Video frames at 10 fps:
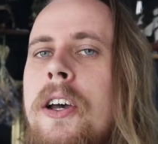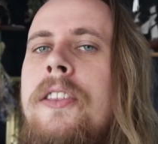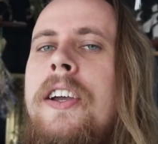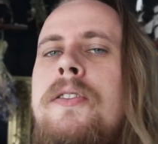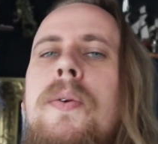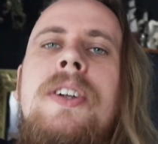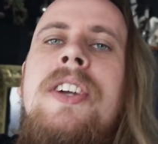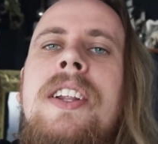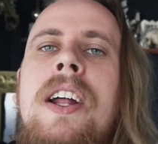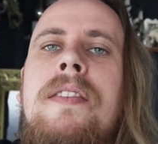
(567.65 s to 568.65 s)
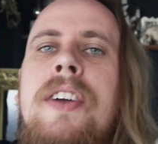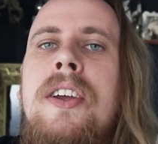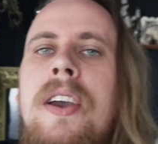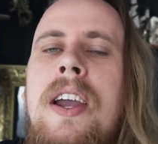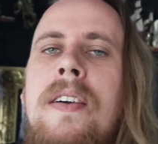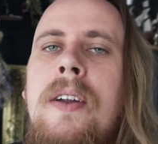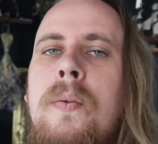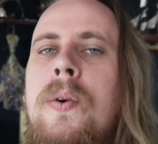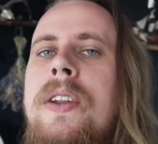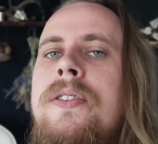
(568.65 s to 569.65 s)
Thanks for watching another video here
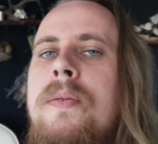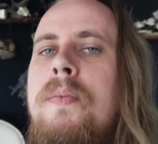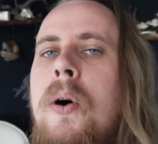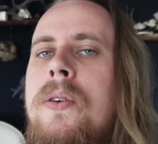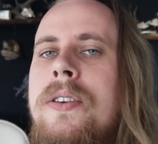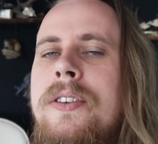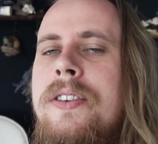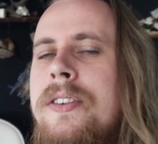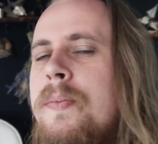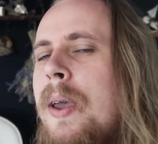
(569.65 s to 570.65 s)
at Winter Motors.